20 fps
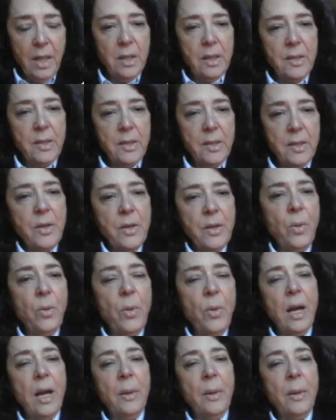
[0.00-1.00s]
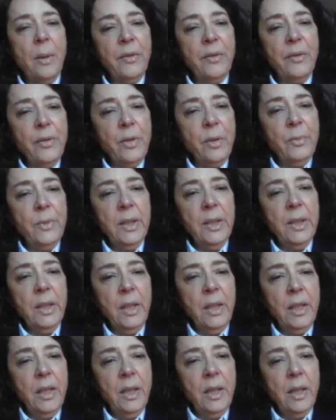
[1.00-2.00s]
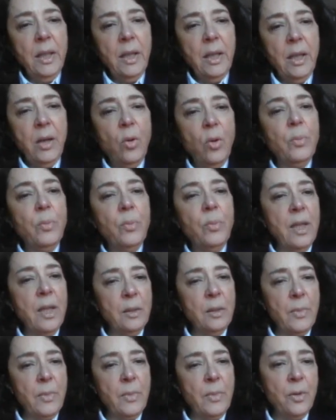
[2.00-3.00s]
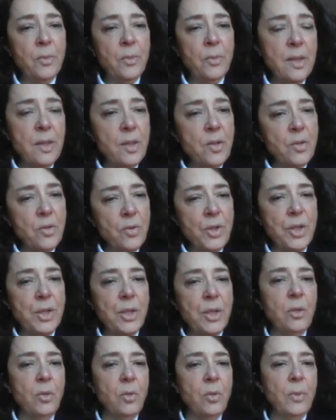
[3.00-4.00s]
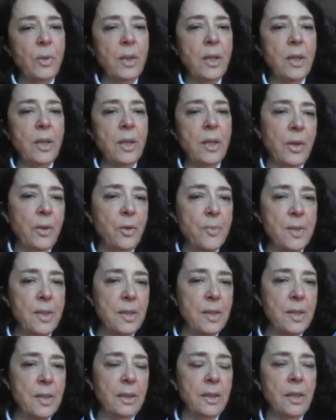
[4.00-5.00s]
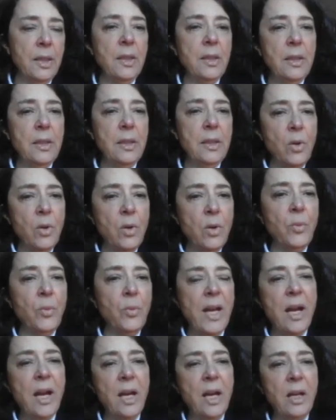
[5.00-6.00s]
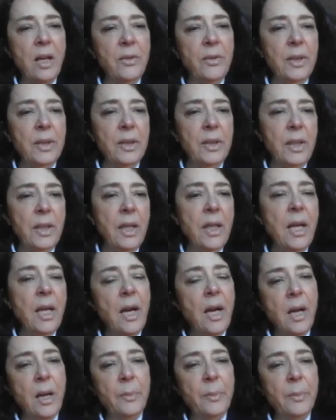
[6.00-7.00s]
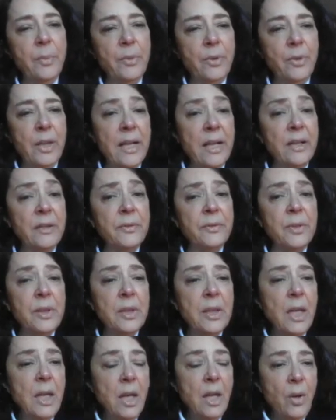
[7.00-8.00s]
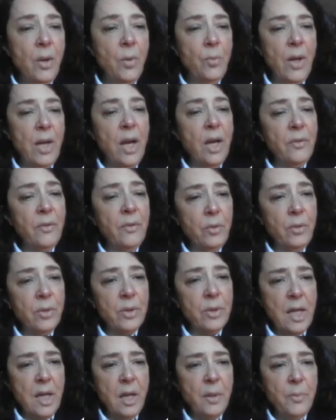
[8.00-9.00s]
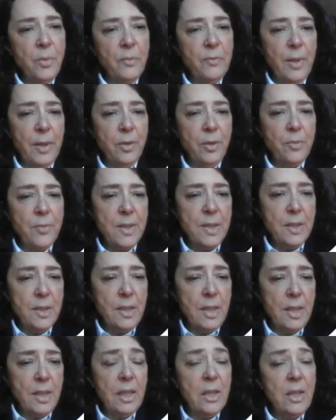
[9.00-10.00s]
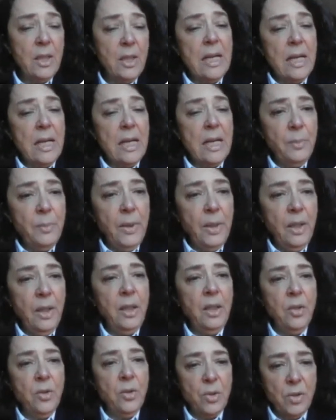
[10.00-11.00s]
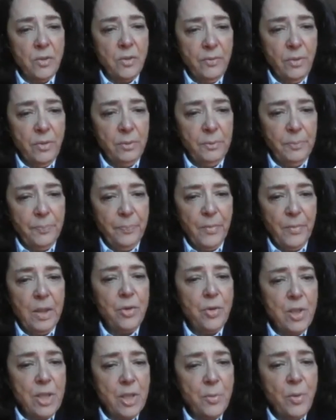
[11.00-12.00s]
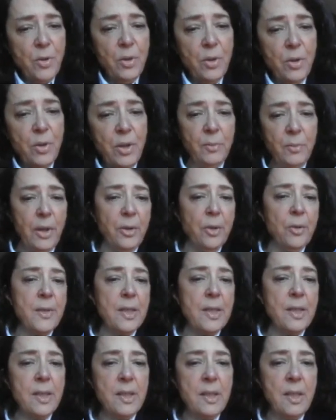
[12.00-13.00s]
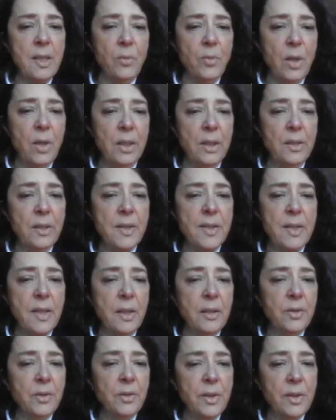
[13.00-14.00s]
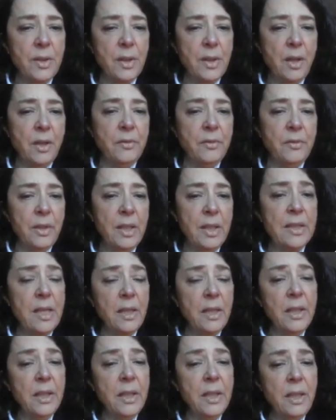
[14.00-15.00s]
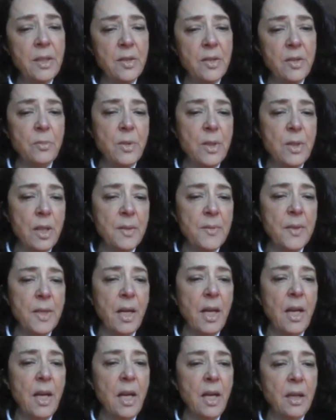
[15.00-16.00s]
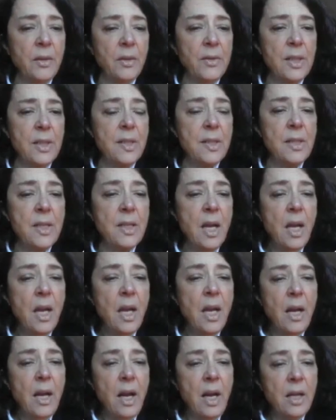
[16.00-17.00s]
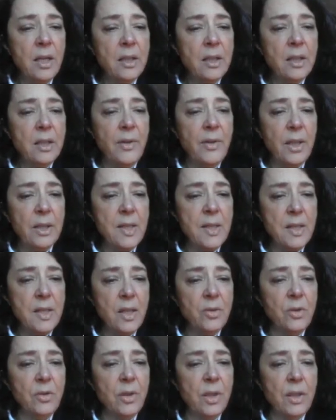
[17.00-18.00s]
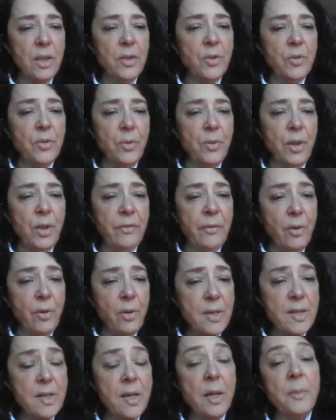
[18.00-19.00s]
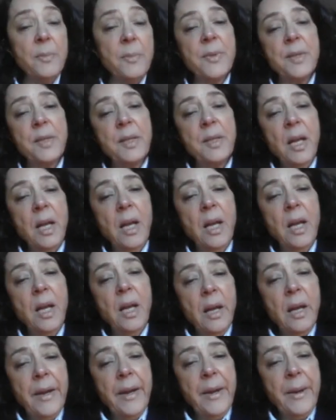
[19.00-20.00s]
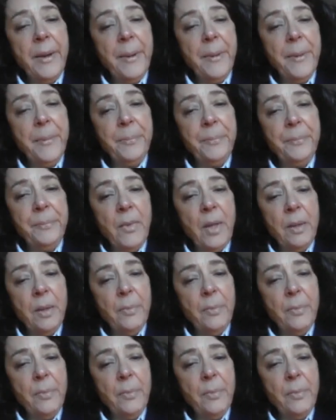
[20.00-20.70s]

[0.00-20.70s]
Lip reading: So apart from the open lung biopsies, surgical open lung biopsies, that is the one we have in the upper left, we have other type of biopsies that can be useful. Transbronchial biopsies, the one in the center, they are very tiny. Sometimes they have this artifact secondary to the forceps. My